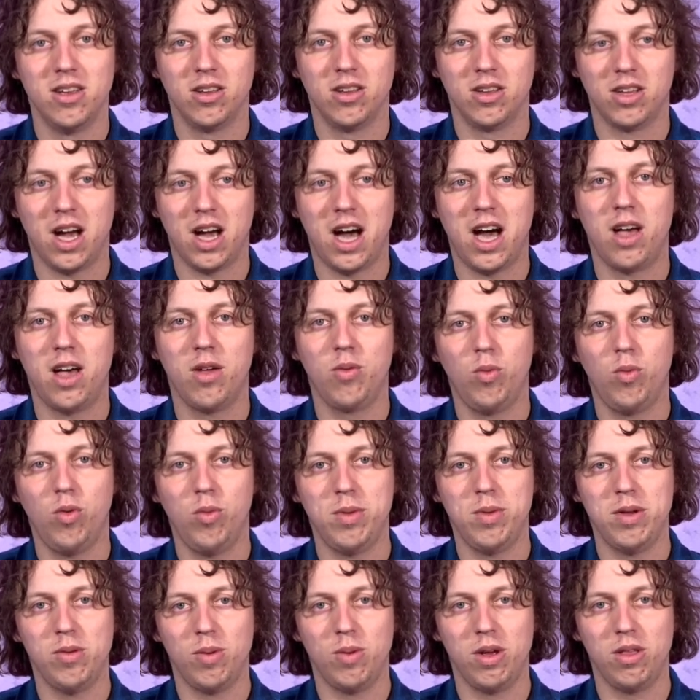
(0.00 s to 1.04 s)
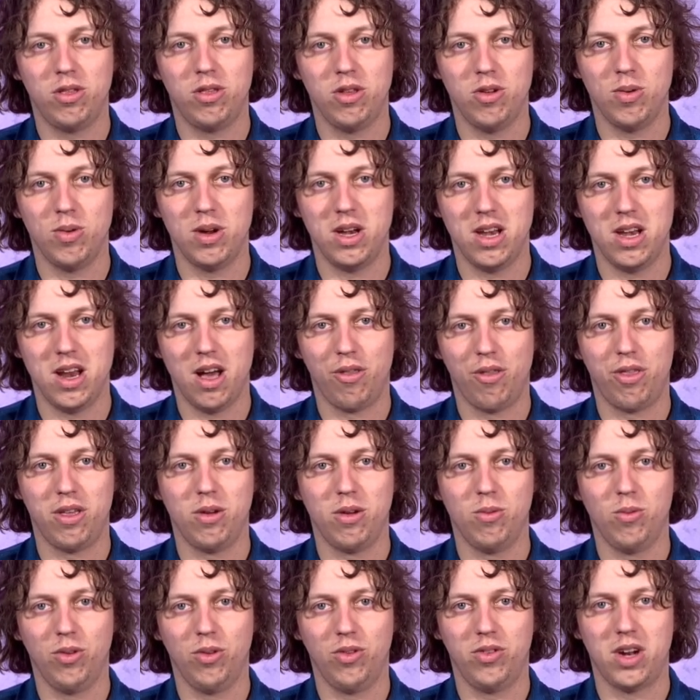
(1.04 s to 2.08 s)
God will be with you and
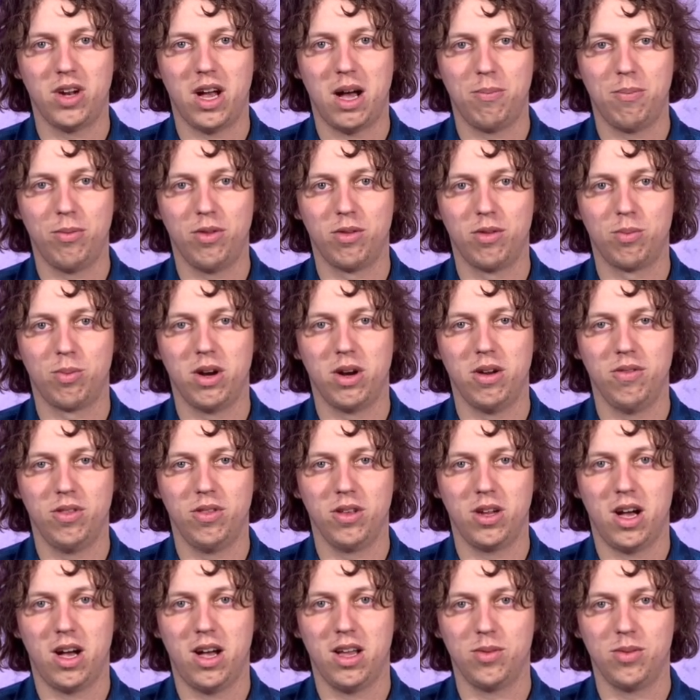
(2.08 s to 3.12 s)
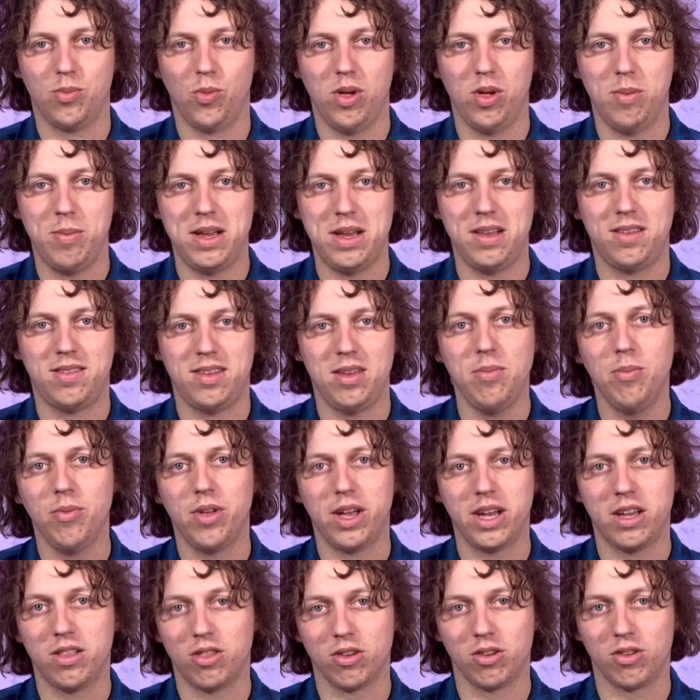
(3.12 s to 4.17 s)
nothing will stop the spread of the gospel. It may seem
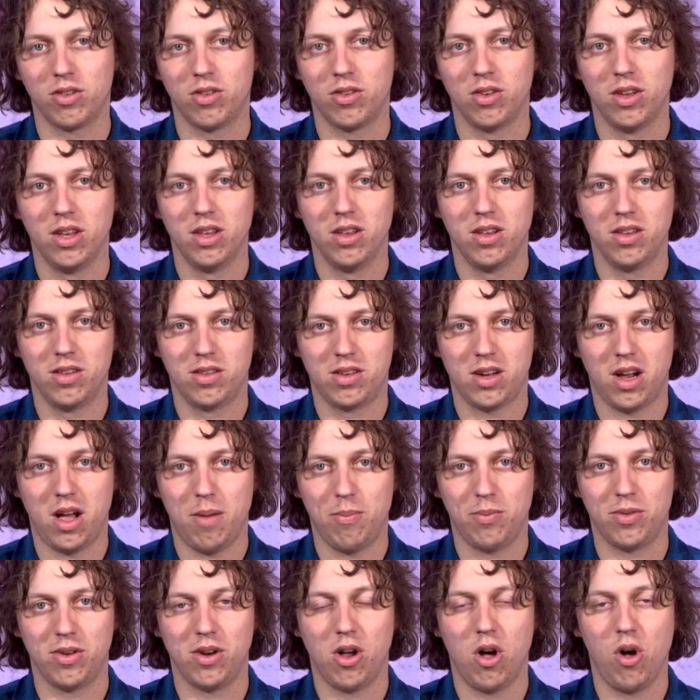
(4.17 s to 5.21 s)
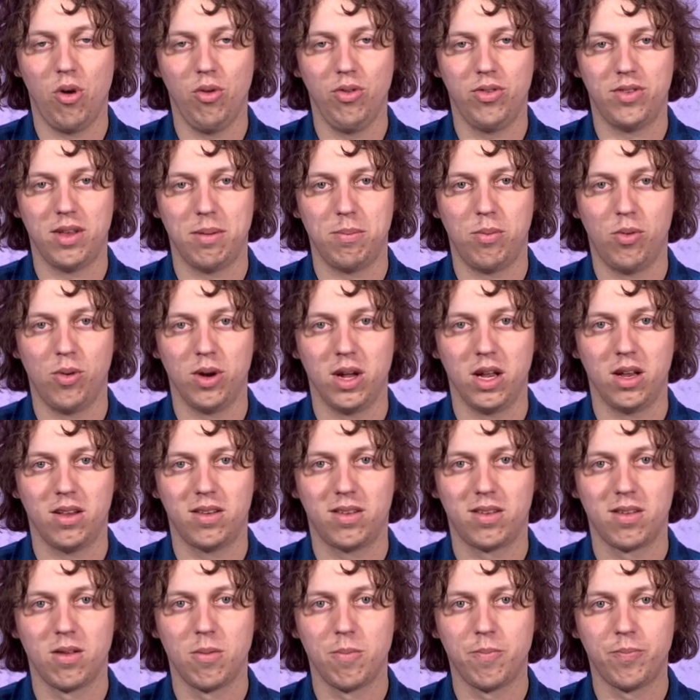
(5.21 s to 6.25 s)
like there's stops and halts at
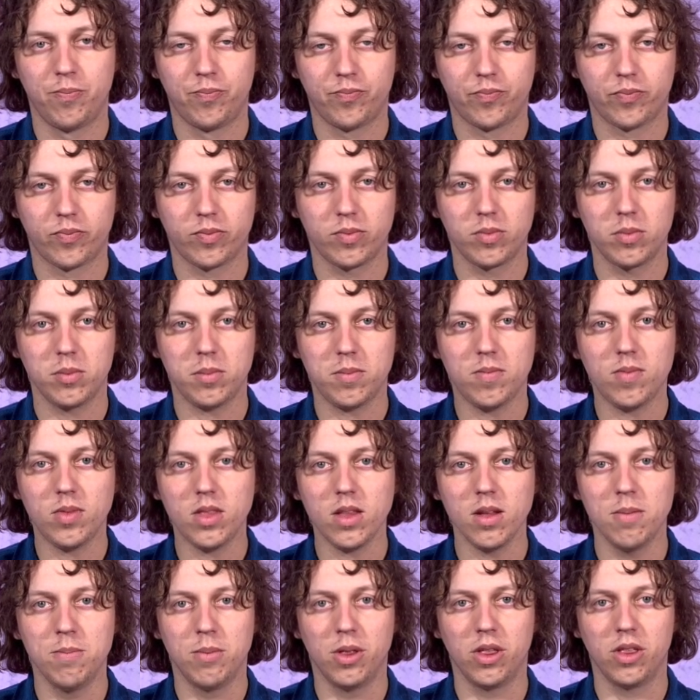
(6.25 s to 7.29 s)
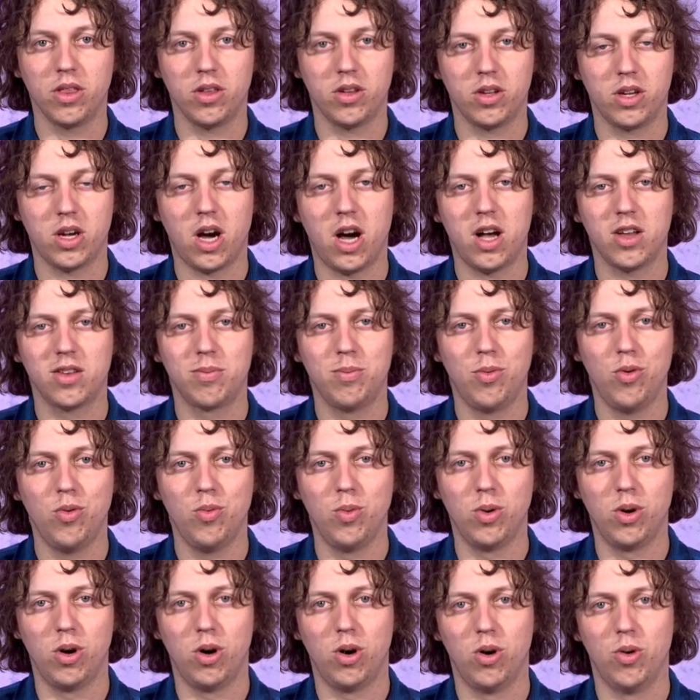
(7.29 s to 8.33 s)
points, but the gospel
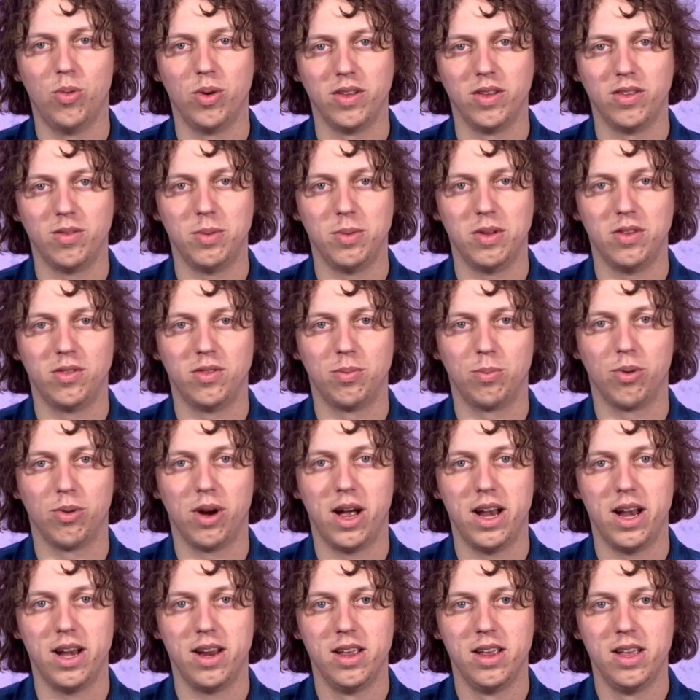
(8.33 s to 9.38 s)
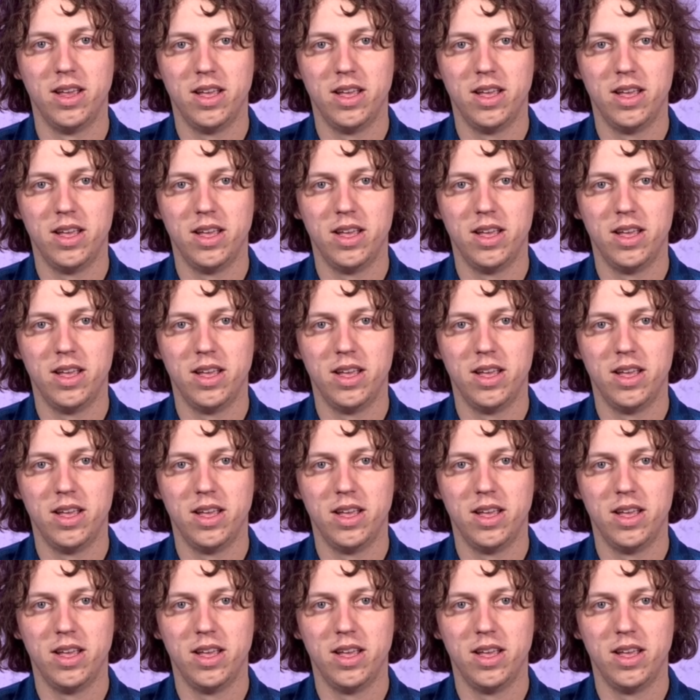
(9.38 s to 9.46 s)
will always be spread.